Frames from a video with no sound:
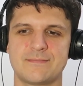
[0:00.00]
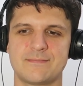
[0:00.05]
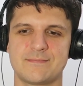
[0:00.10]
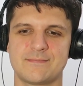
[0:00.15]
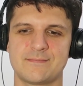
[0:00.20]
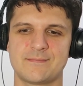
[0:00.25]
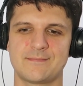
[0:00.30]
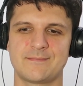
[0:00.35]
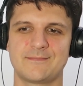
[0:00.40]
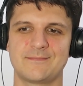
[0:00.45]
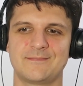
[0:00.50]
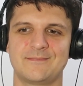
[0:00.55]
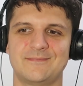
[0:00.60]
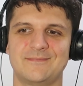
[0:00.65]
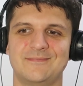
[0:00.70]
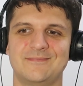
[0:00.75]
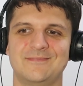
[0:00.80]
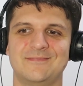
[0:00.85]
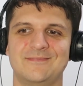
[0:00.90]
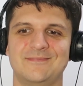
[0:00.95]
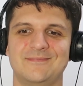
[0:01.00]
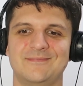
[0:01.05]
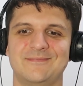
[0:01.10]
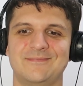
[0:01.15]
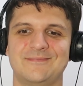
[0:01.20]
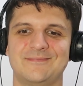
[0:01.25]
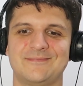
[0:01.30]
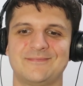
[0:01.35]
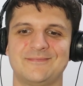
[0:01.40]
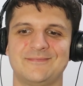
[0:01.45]

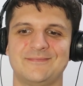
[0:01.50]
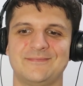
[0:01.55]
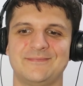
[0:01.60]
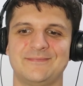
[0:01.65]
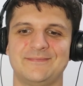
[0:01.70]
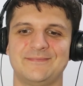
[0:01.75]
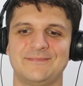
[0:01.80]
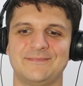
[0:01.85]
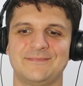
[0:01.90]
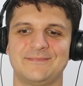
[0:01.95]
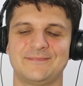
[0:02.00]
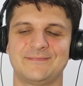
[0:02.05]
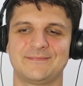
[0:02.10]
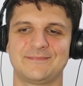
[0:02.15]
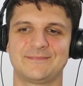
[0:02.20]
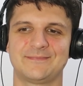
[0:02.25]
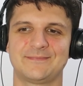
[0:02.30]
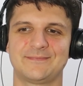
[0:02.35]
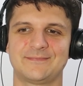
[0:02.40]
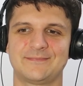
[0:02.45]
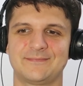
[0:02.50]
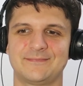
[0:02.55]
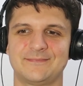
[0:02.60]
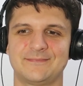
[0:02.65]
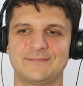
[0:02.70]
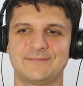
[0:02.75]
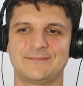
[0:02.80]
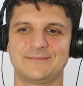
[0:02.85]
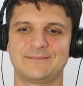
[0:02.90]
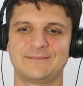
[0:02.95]

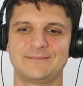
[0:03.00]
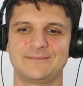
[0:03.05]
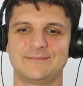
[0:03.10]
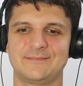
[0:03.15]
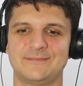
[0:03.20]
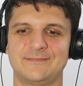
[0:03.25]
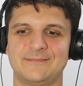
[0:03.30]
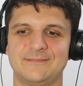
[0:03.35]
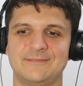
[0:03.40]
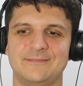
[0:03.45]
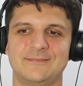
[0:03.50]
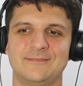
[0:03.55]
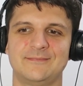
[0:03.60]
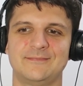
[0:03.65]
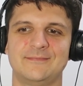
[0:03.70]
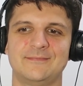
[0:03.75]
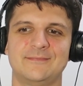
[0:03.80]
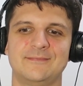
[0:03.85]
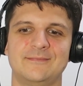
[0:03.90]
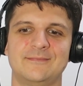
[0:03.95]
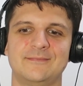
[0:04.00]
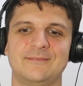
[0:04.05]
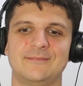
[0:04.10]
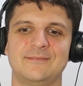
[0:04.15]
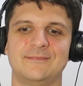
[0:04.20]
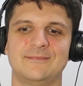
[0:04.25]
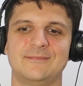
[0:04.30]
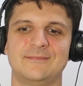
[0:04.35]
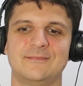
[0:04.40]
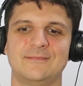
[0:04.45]

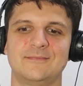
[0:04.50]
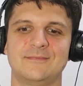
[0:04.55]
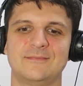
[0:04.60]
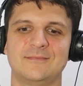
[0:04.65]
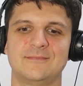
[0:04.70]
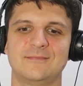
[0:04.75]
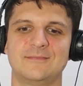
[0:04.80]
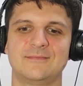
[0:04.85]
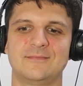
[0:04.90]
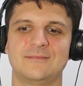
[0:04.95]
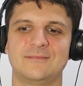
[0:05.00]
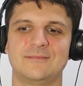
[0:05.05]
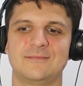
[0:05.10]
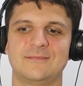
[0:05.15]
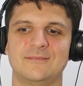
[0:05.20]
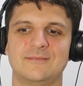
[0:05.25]
No one is speaking in this clip.